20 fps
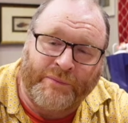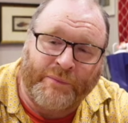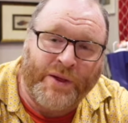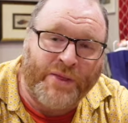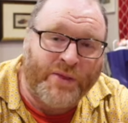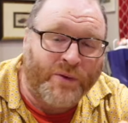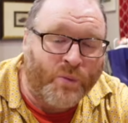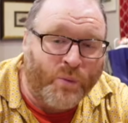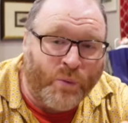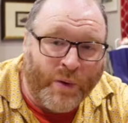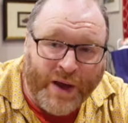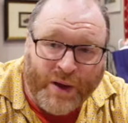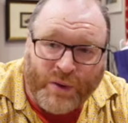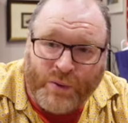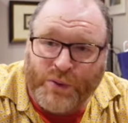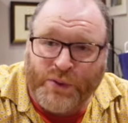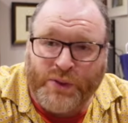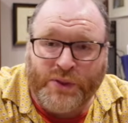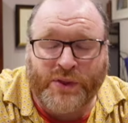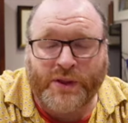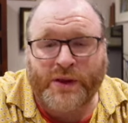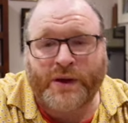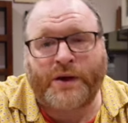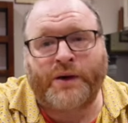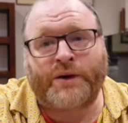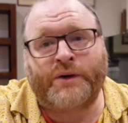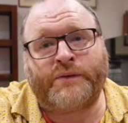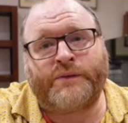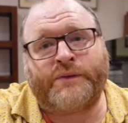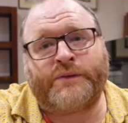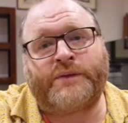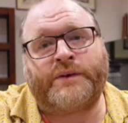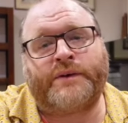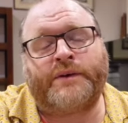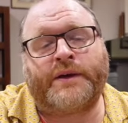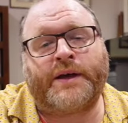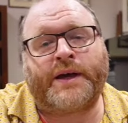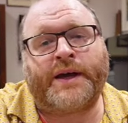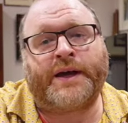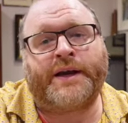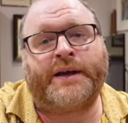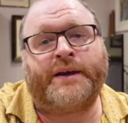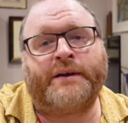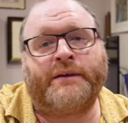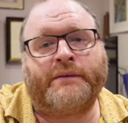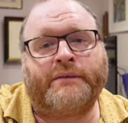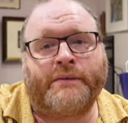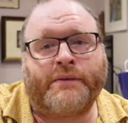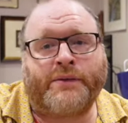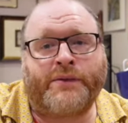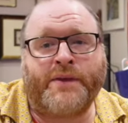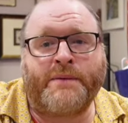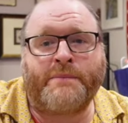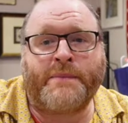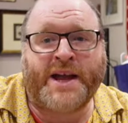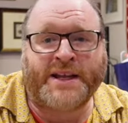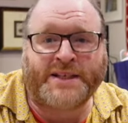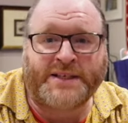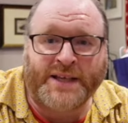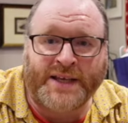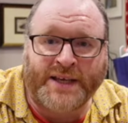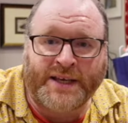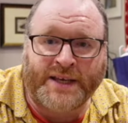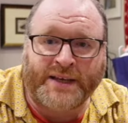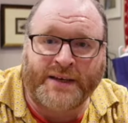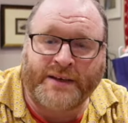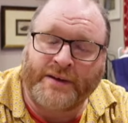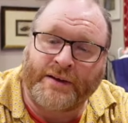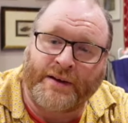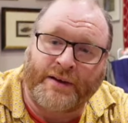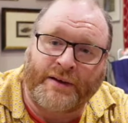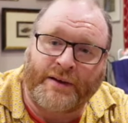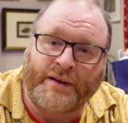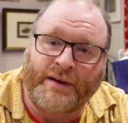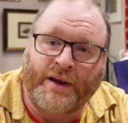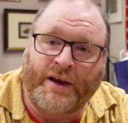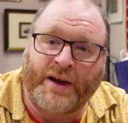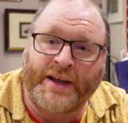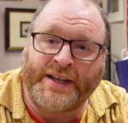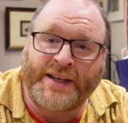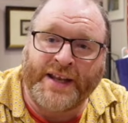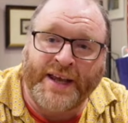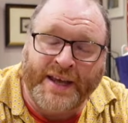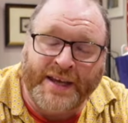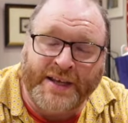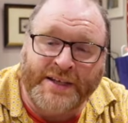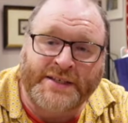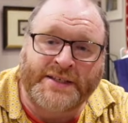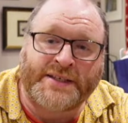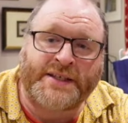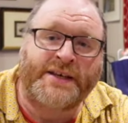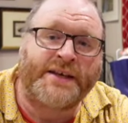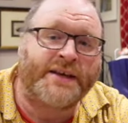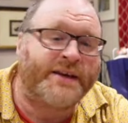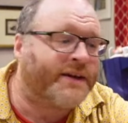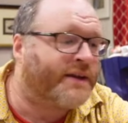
with a wealth of thematic ideas,